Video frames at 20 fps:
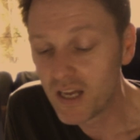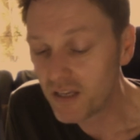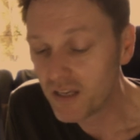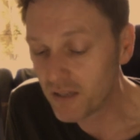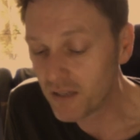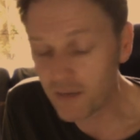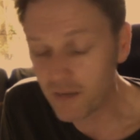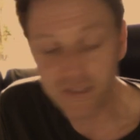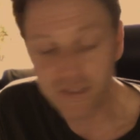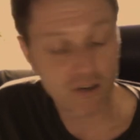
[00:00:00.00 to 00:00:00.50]

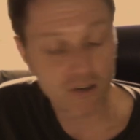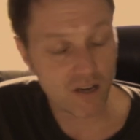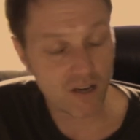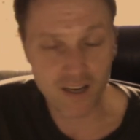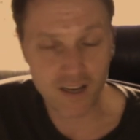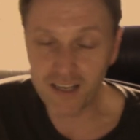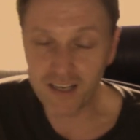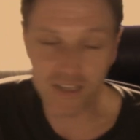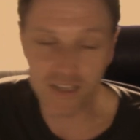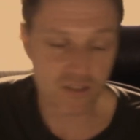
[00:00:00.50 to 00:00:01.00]
I mean, there are
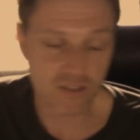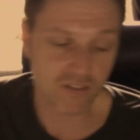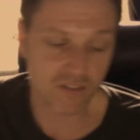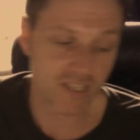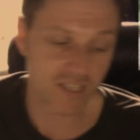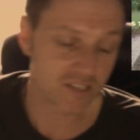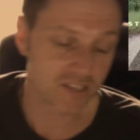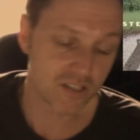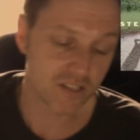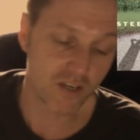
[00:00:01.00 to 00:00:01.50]
highlights on
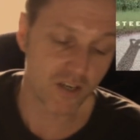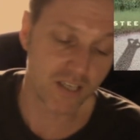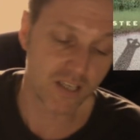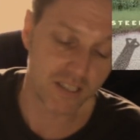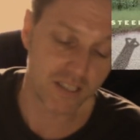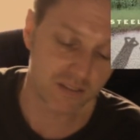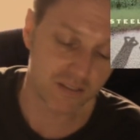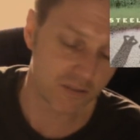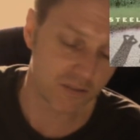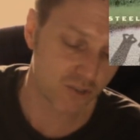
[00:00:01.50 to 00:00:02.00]
here, certainly,
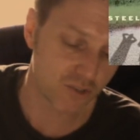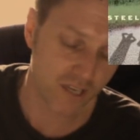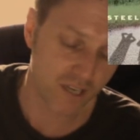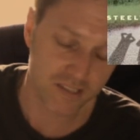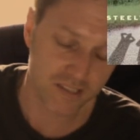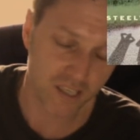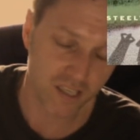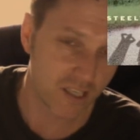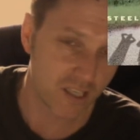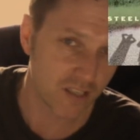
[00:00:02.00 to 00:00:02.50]
tracks
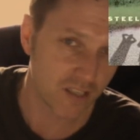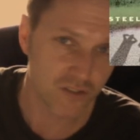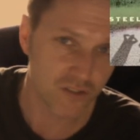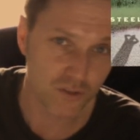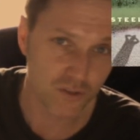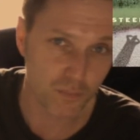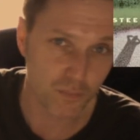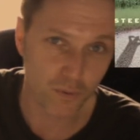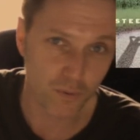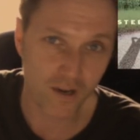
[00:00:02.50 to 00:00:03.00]
like Cousin
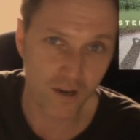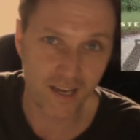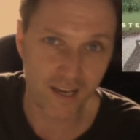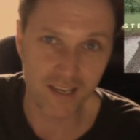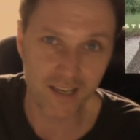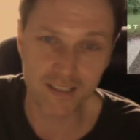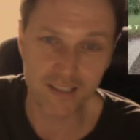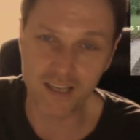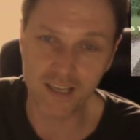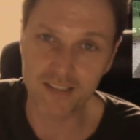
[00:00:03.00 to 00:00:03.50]
Dupree
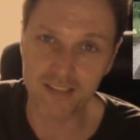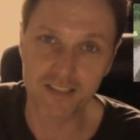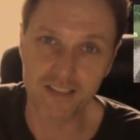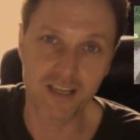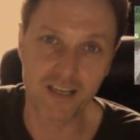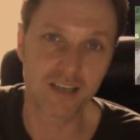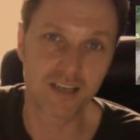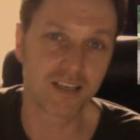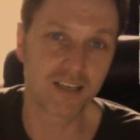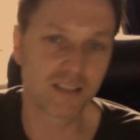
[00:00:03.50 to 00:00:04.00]
and
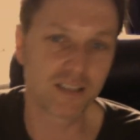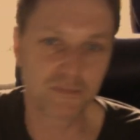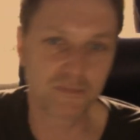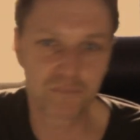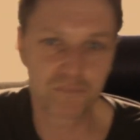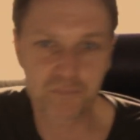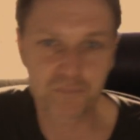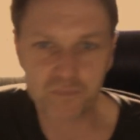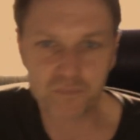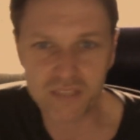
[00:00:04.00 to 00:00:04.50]

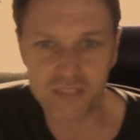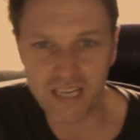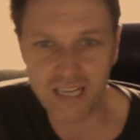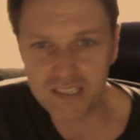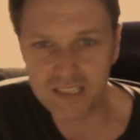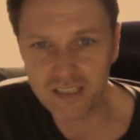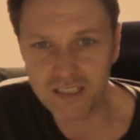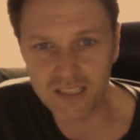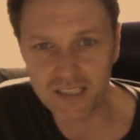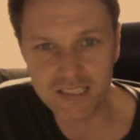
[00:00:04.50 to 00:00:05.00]

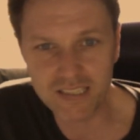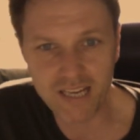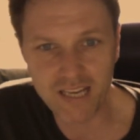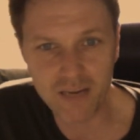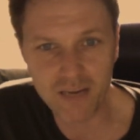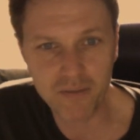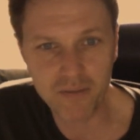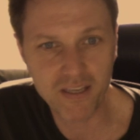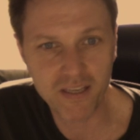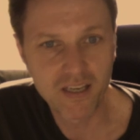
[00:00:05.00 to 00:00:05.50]
Gaslighting
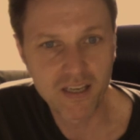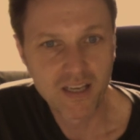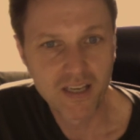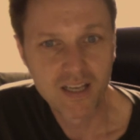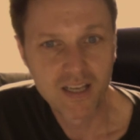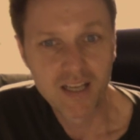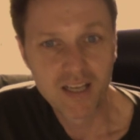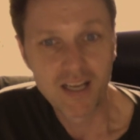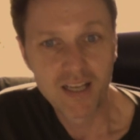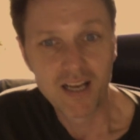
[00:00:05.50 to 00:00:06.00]
Abbey.
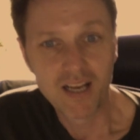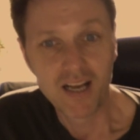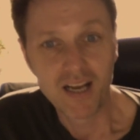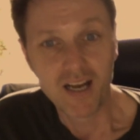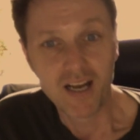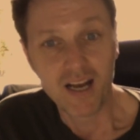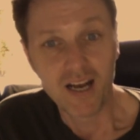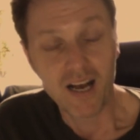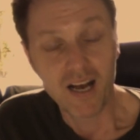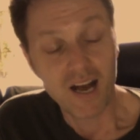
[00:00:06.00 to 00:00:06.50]

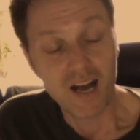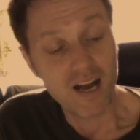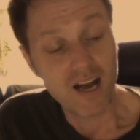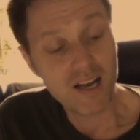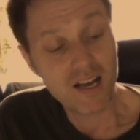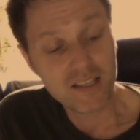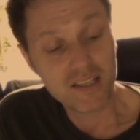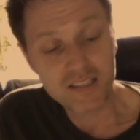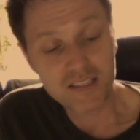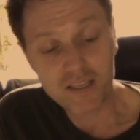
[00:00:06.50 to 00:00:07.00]

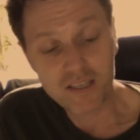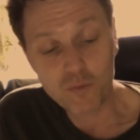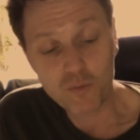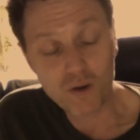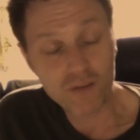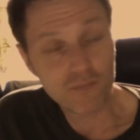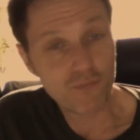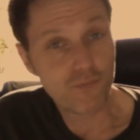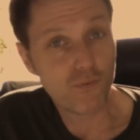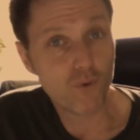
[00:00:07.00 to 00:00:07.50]
And it
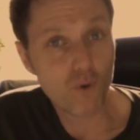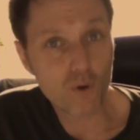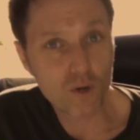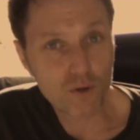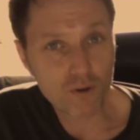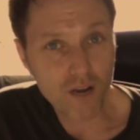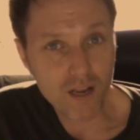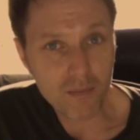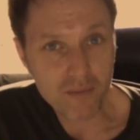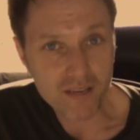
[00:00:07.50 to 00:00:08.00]
won 4
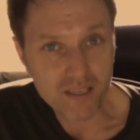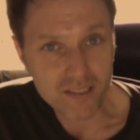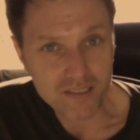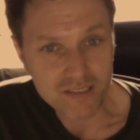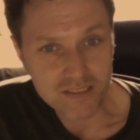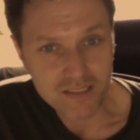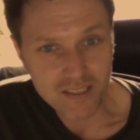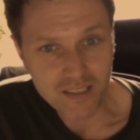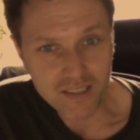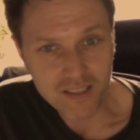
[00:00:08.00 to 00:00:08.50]

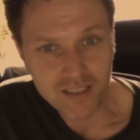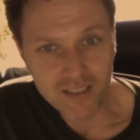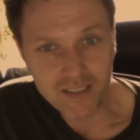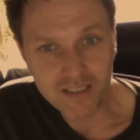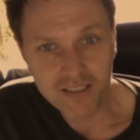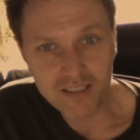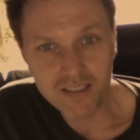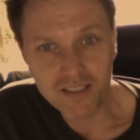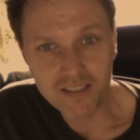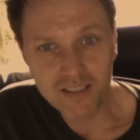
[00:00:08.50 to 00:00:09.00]
Grammys
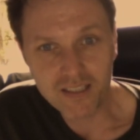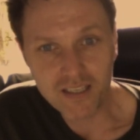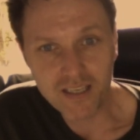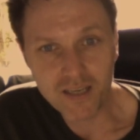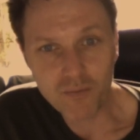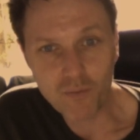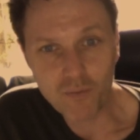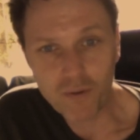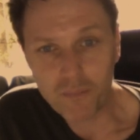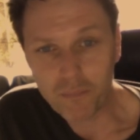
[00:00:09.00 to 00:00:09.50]

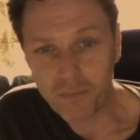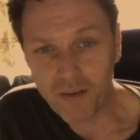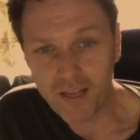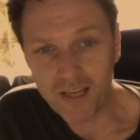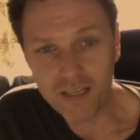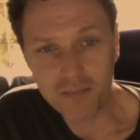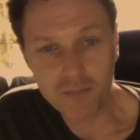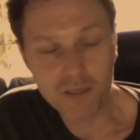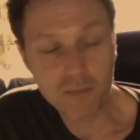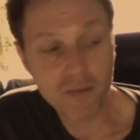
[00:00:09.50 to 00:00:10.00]
and went
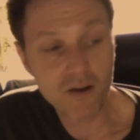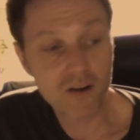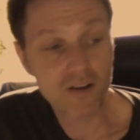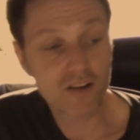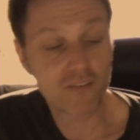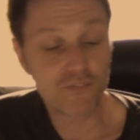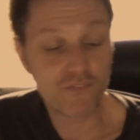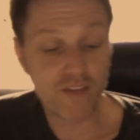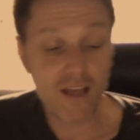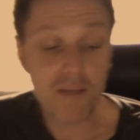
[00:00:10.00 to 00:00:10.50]
platinum in America.
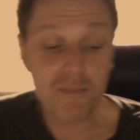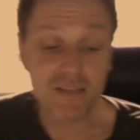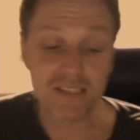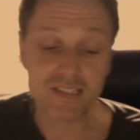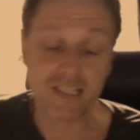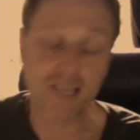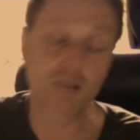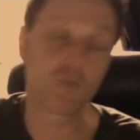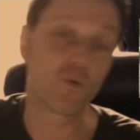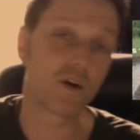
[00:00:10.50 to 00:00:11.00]

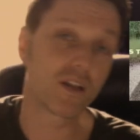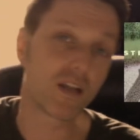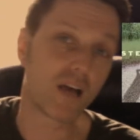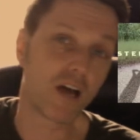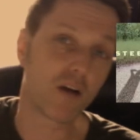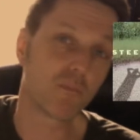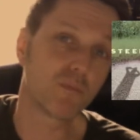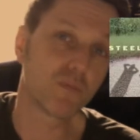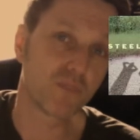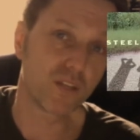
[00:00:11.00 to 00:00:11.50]
Famously, it won
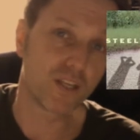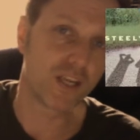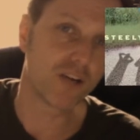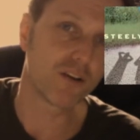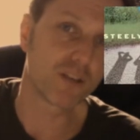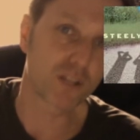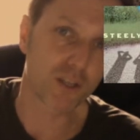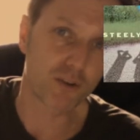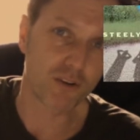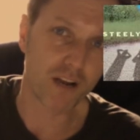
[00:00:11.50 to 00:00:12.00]
Album of the Year
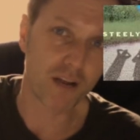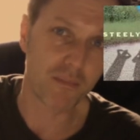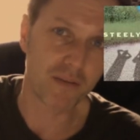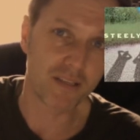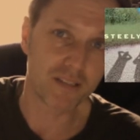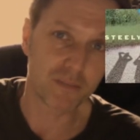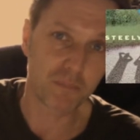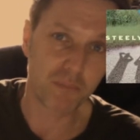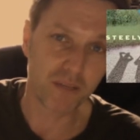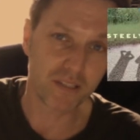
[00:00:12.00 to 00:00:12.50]
at the
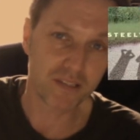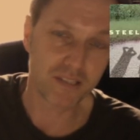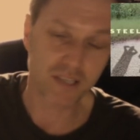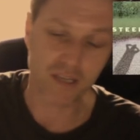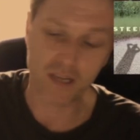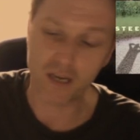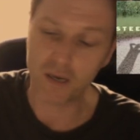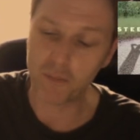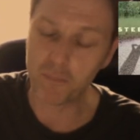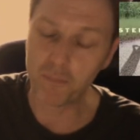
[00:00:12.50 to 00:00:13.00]
Grammys,
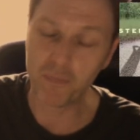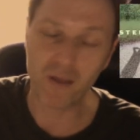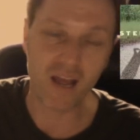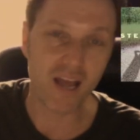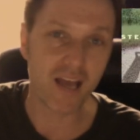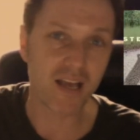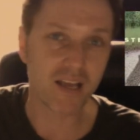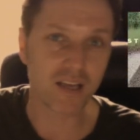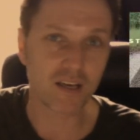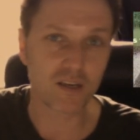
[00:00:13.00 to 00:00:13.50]
beating
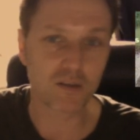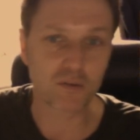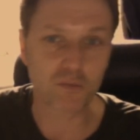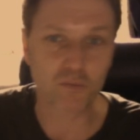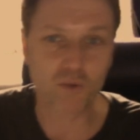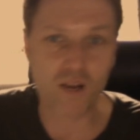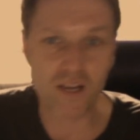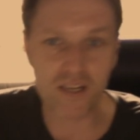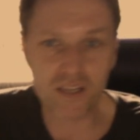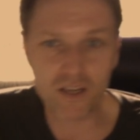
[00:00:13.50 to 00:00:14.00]
Beck and
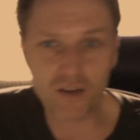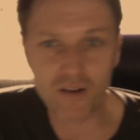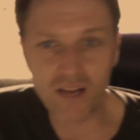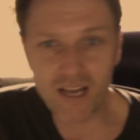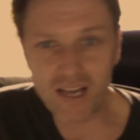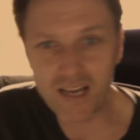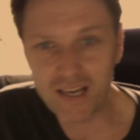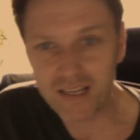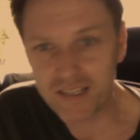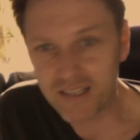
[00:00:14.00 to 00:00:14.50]

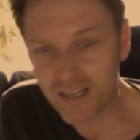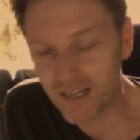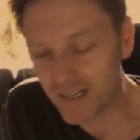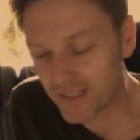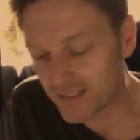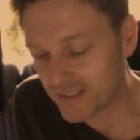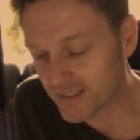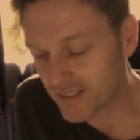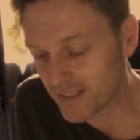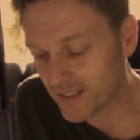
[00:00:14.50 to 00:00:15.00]
Radiohead
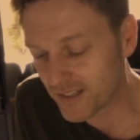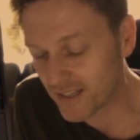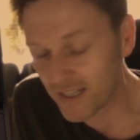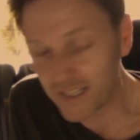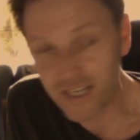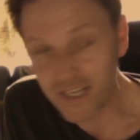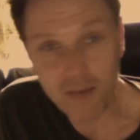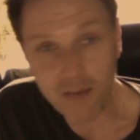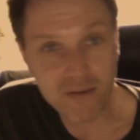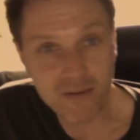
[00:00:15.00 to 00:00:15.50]
and
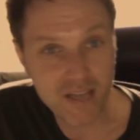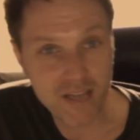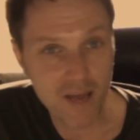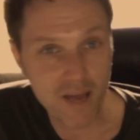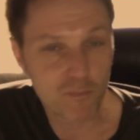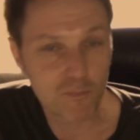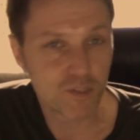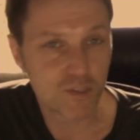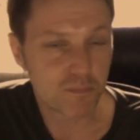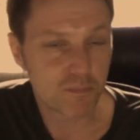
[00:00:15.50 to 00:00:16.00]

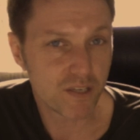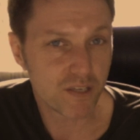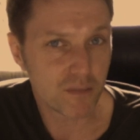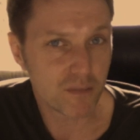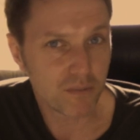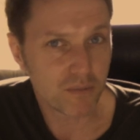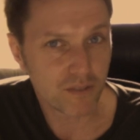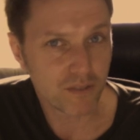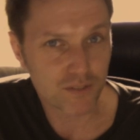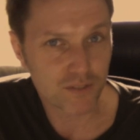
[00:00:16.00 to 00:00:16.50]
Eminem, which made a
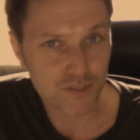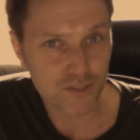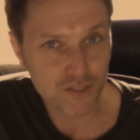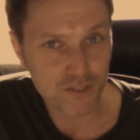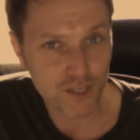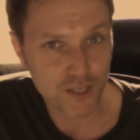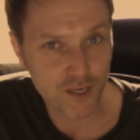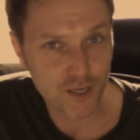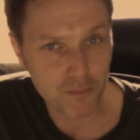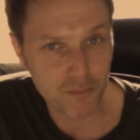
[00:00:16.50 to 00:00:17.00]
bit of a
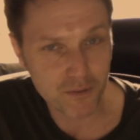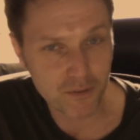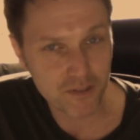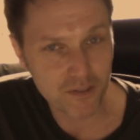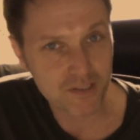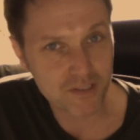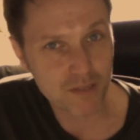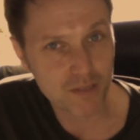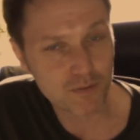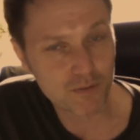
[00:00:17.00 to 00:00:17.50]
stir
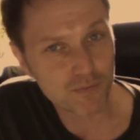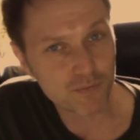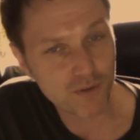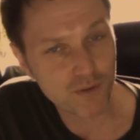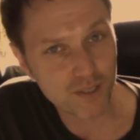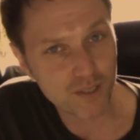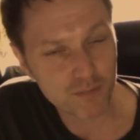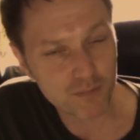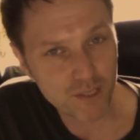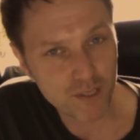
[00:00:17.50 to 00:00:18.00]
because they were
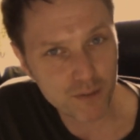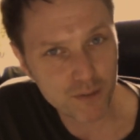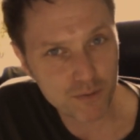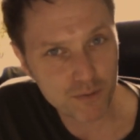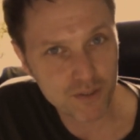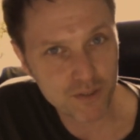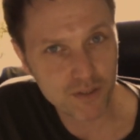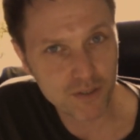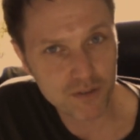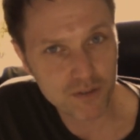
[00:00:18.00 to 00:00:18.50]
fine records
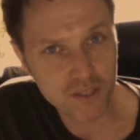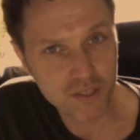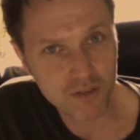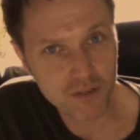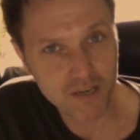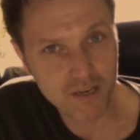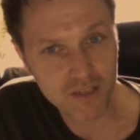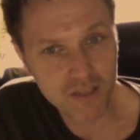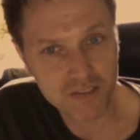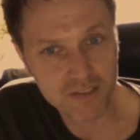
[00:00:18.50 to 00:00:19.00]
that those other
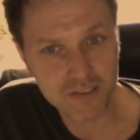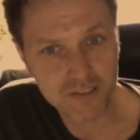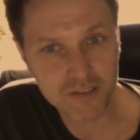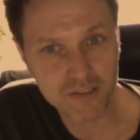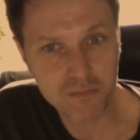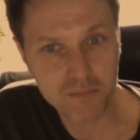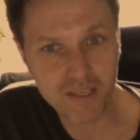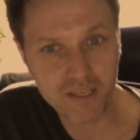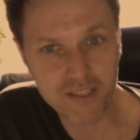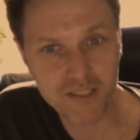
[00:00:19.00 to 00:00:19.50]
artists
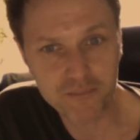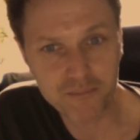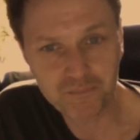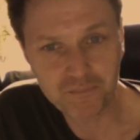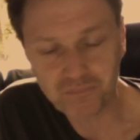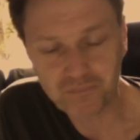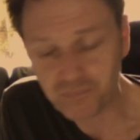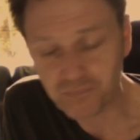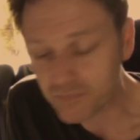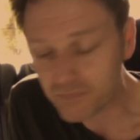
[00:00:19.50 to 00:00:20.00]
made.
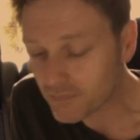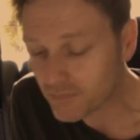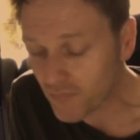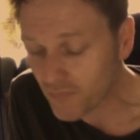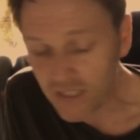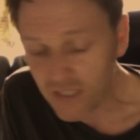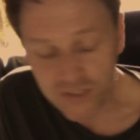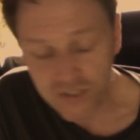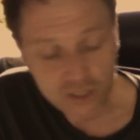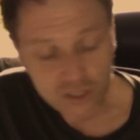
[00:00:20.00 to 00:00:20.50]

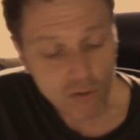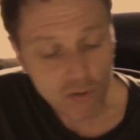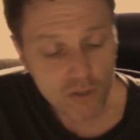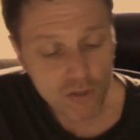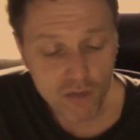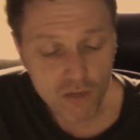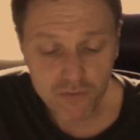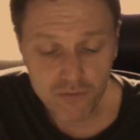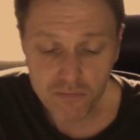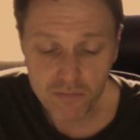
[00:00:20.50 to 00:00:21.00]
Sold
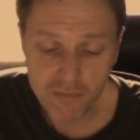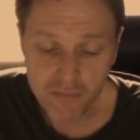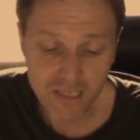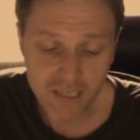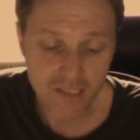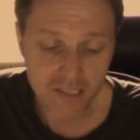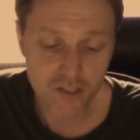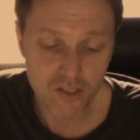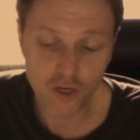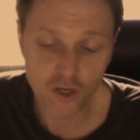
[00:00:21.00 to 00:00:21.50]
over 1
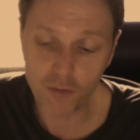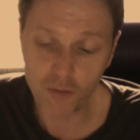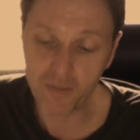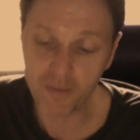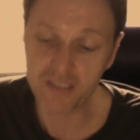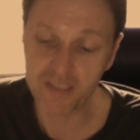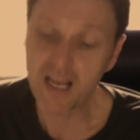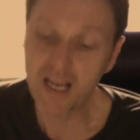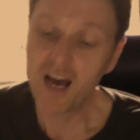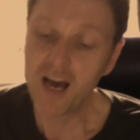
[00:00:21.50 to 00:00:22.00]
million
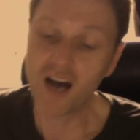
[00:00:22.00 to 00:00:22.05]
copies.